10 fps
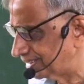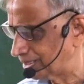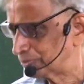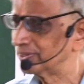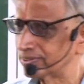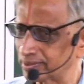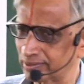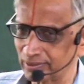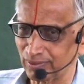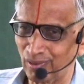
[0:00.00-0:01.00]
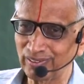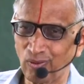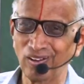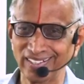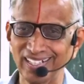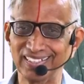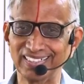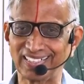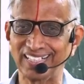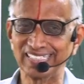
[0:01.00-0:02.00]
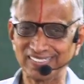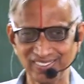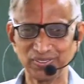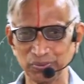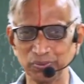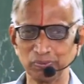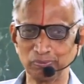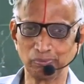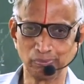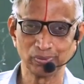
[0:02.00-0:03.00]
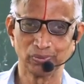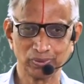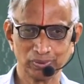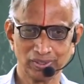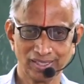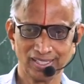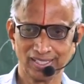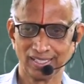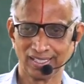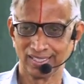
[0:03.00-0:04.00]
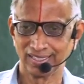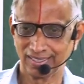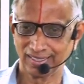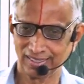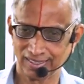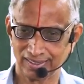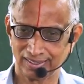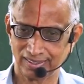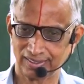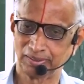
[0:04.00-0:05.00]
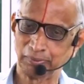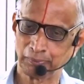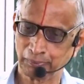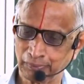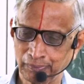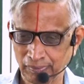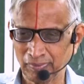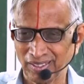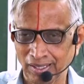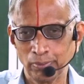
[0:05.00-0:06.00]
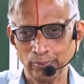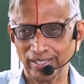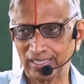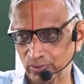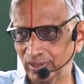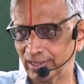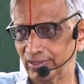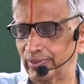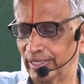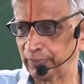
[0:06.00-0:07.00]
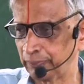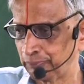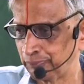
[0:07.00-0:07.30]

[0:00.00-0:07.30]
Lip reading: theorem is not all that easy to prove. But actually, you can